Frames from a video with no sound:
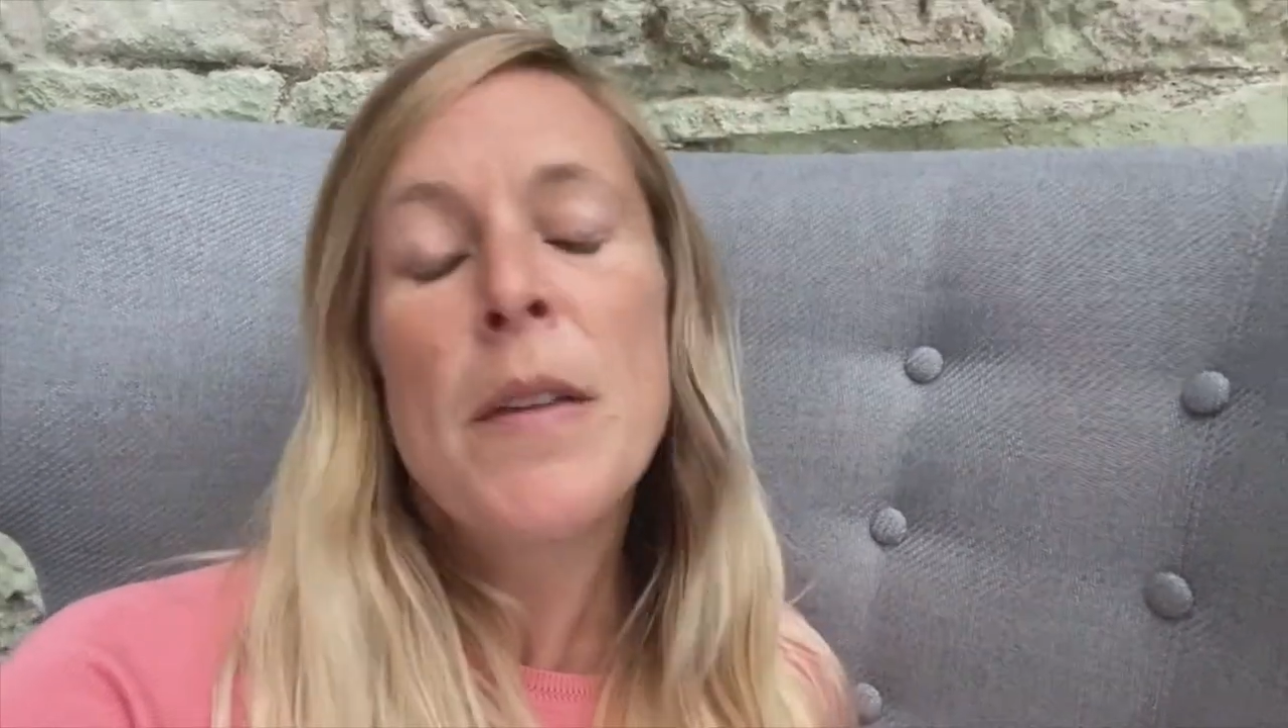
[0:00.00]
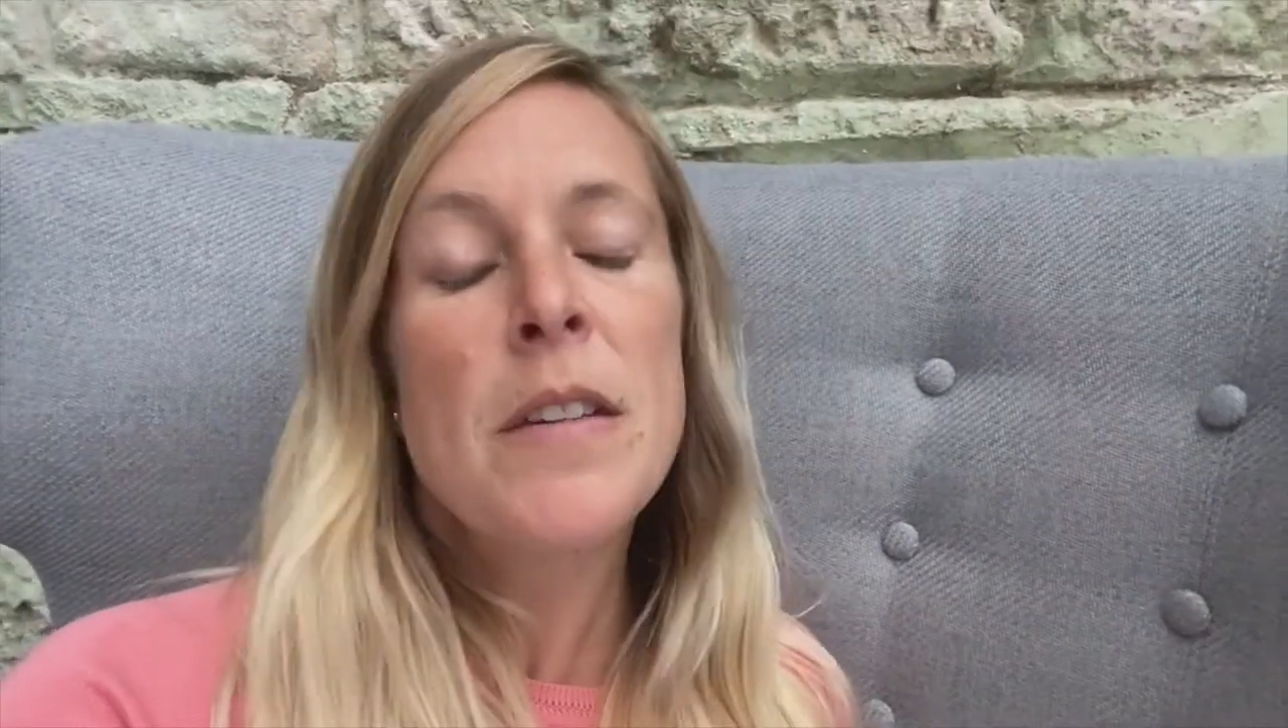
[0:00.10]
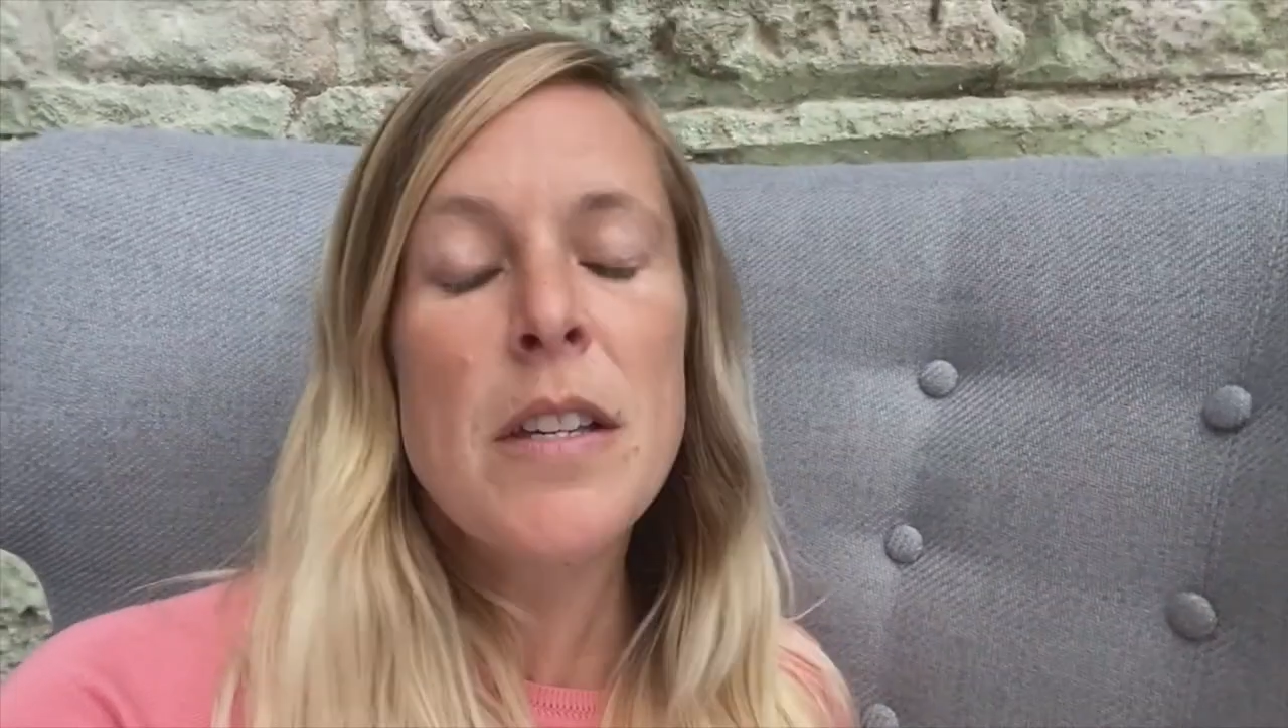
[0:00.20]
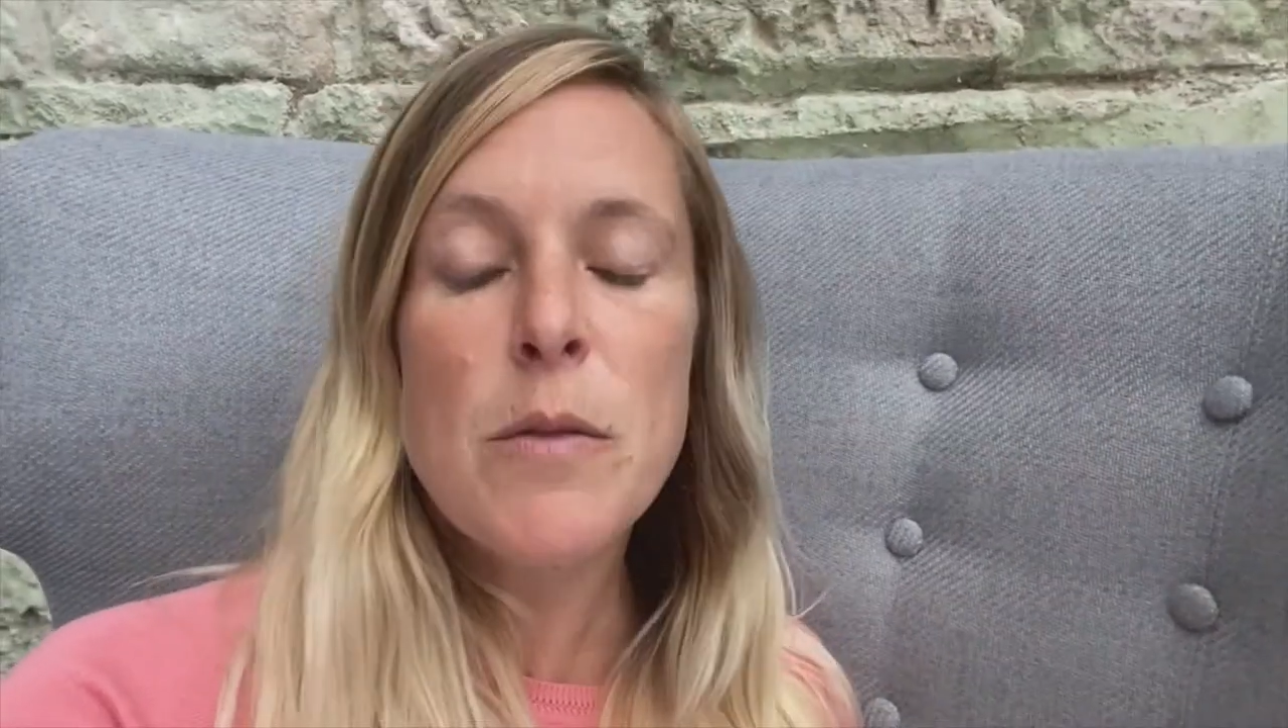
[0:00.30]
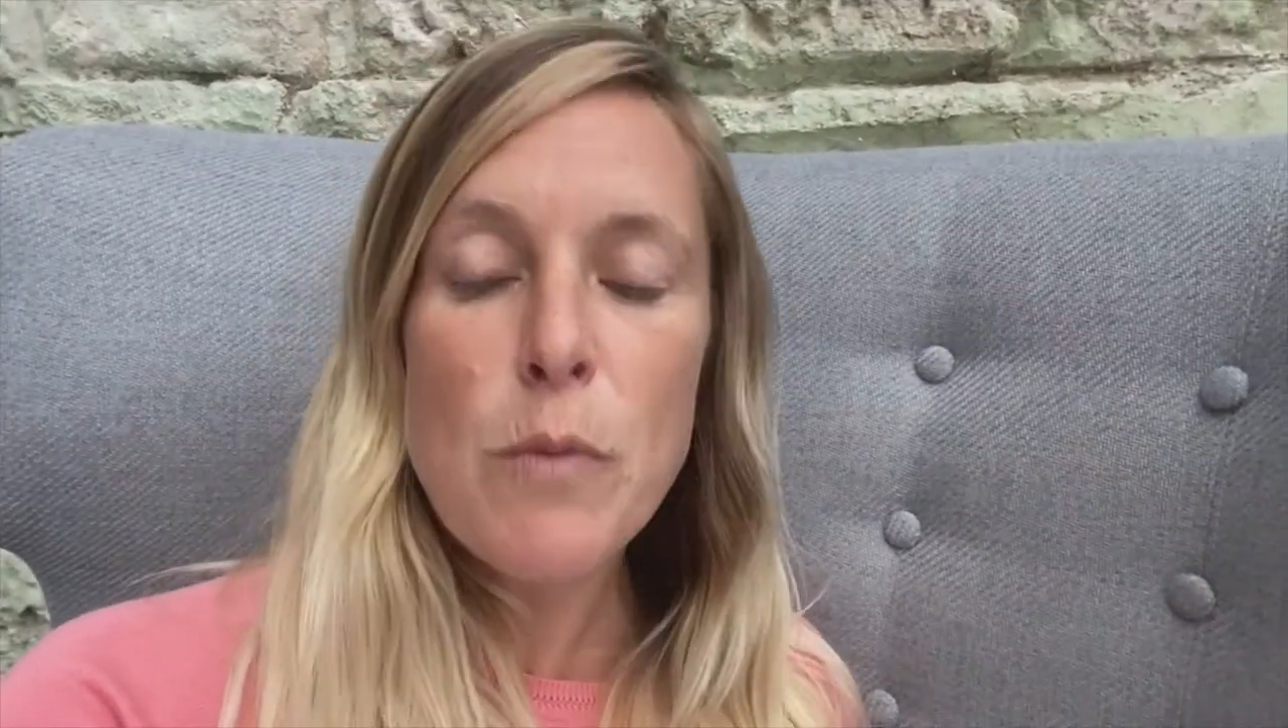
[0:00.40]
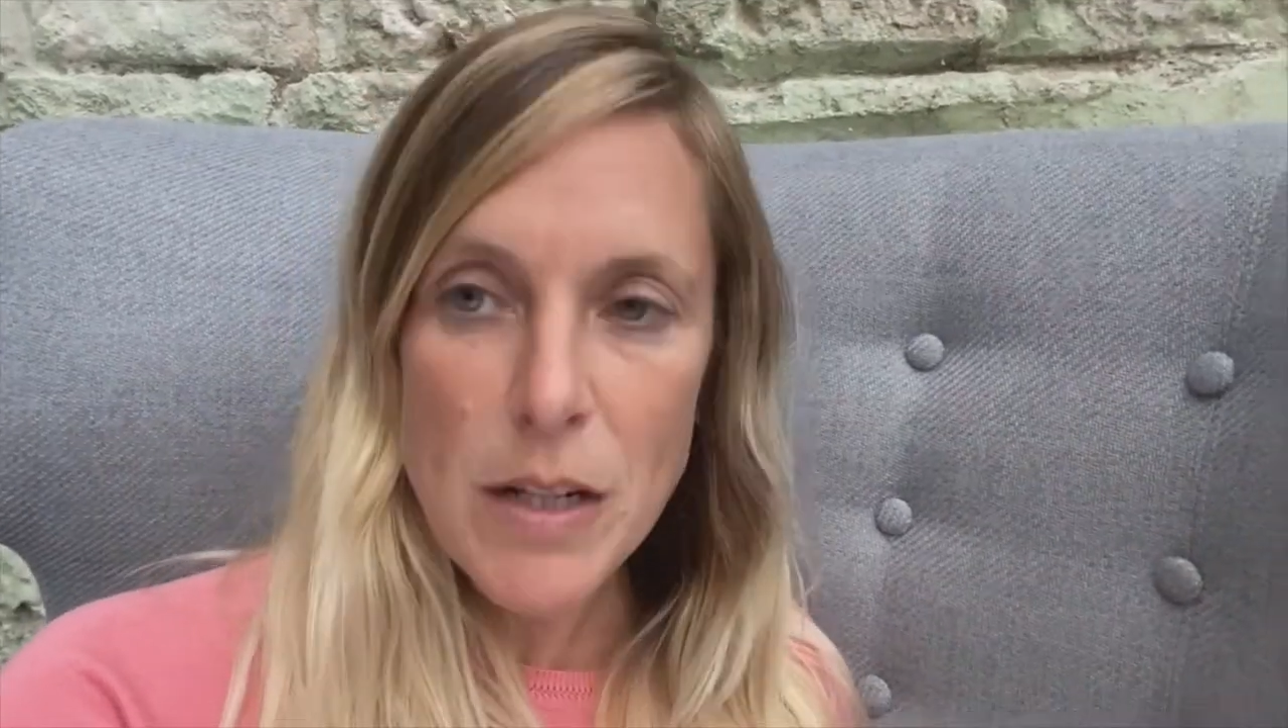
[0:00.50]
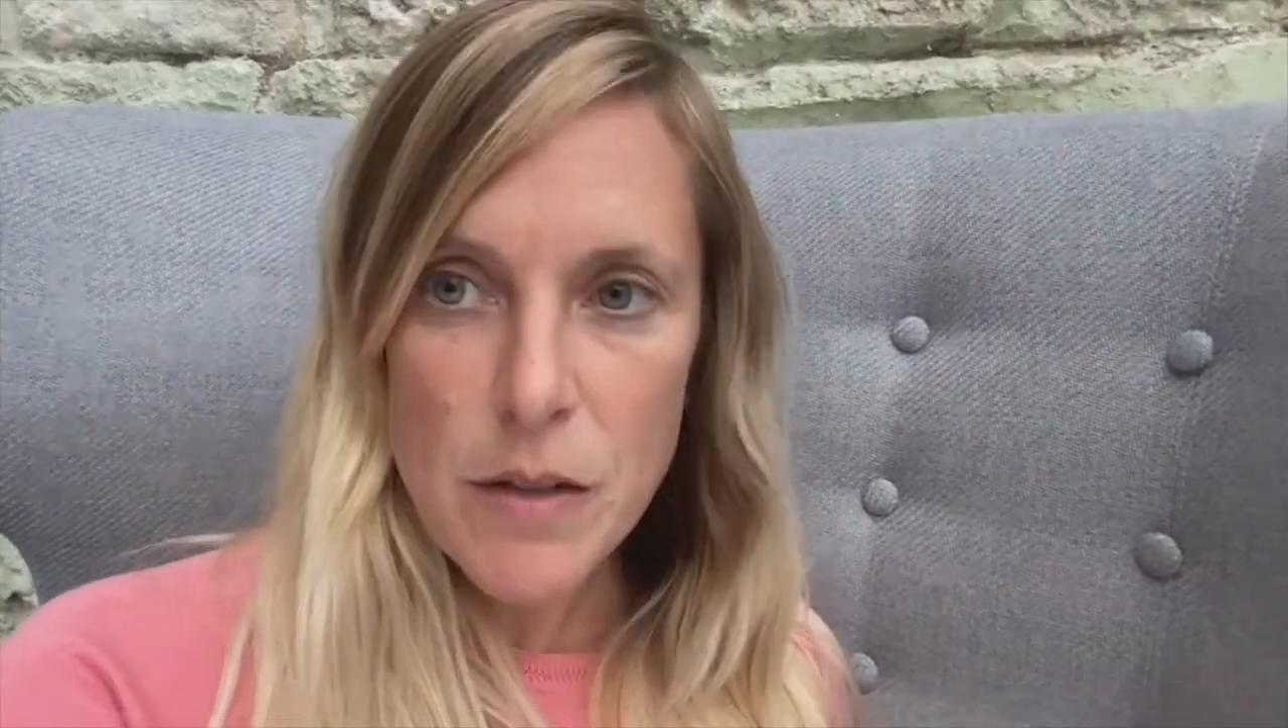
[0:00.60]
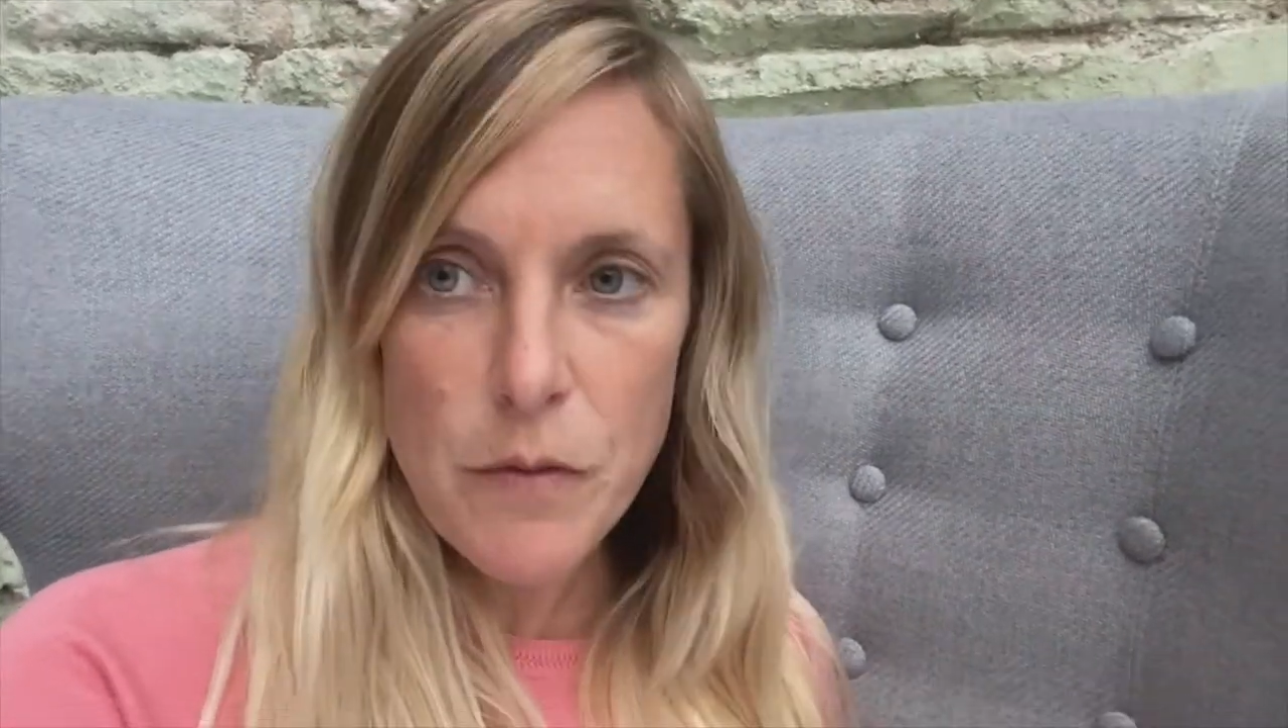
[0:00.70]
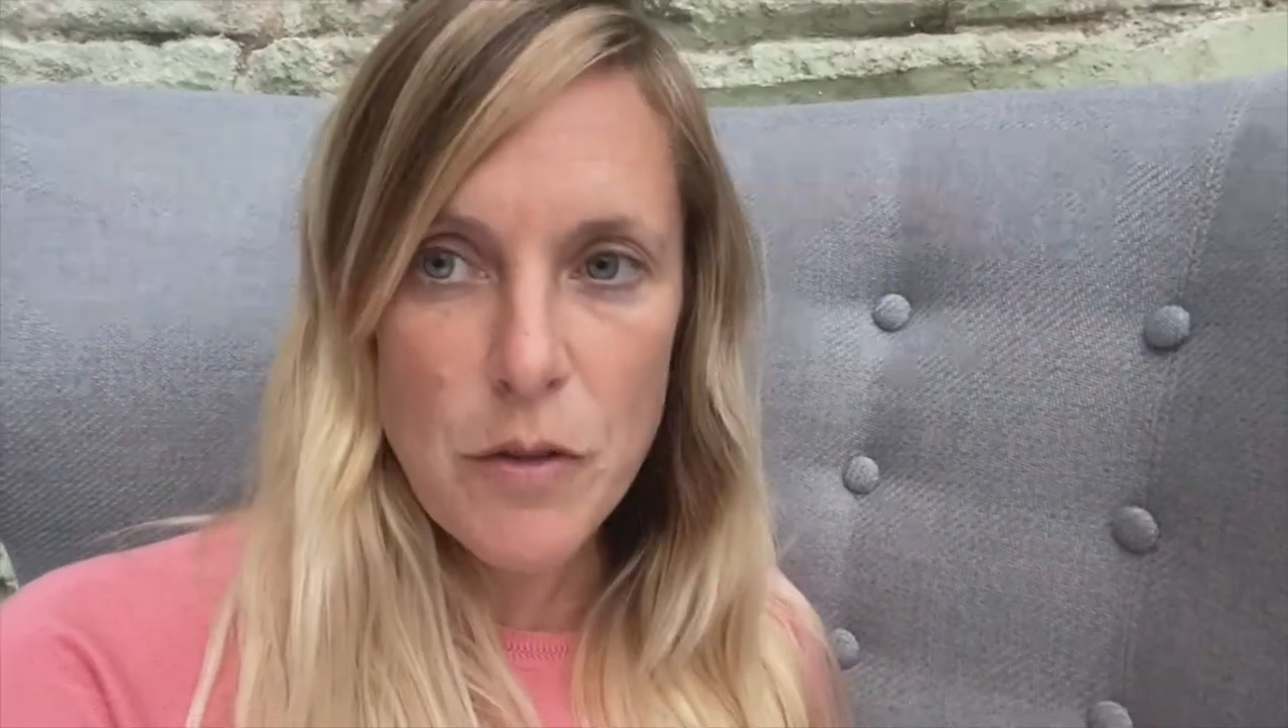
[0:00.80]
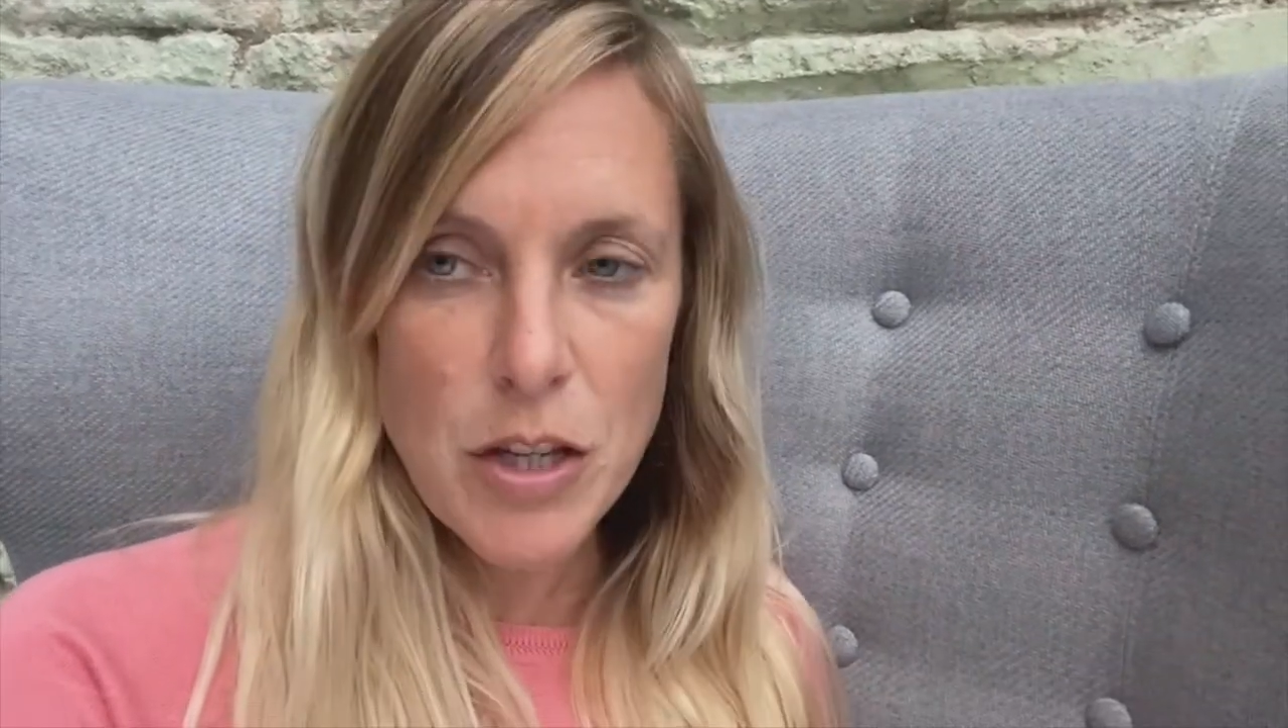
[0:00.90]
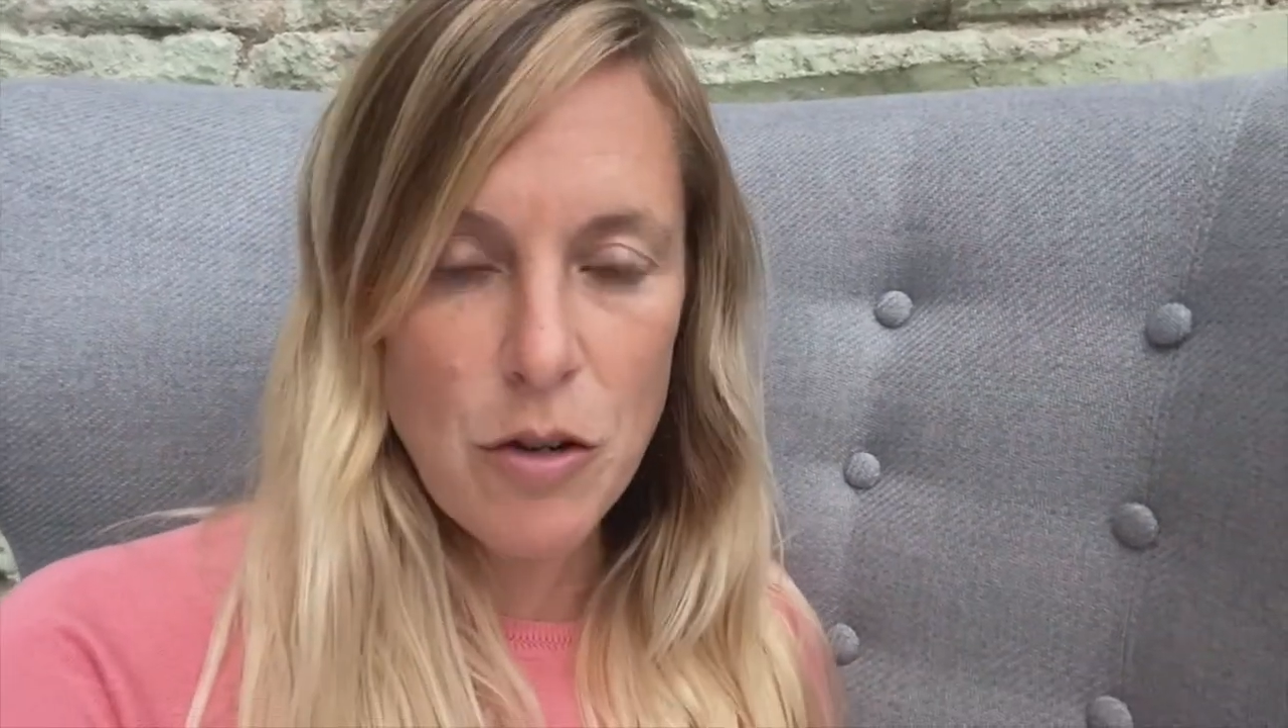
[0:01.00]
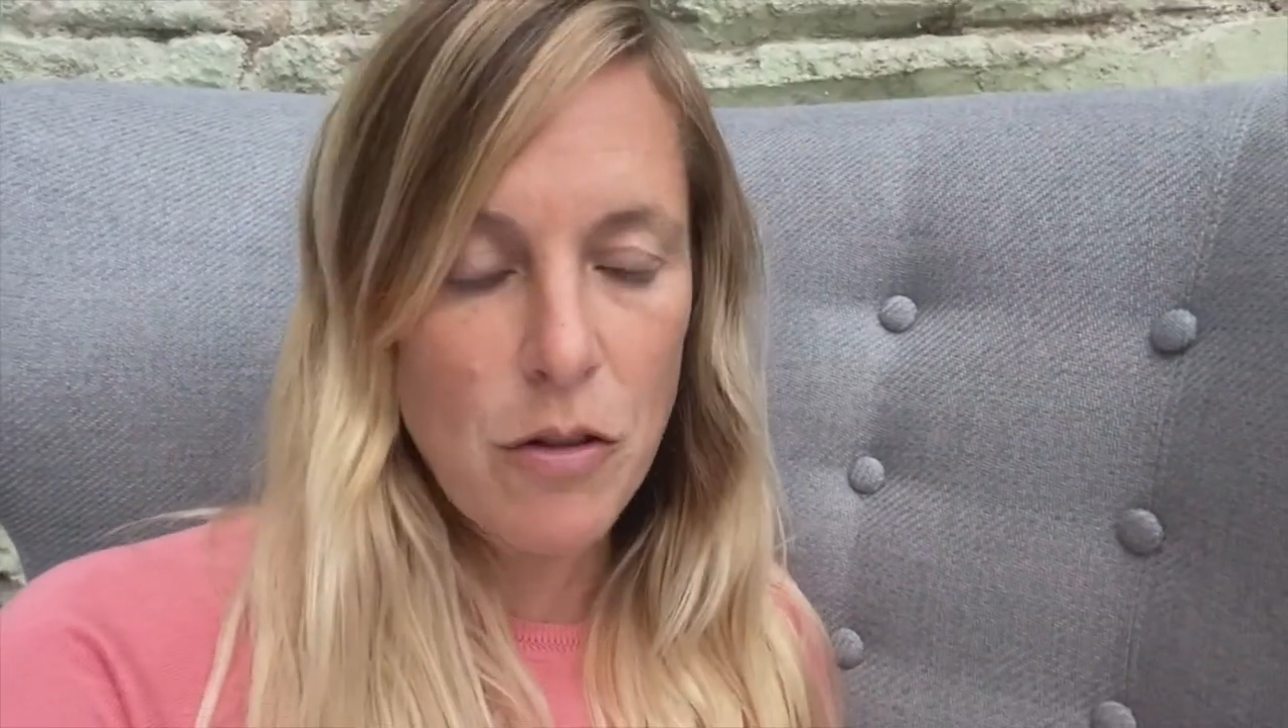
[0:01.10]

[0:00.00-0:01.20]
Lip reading: So it's wonderful that you're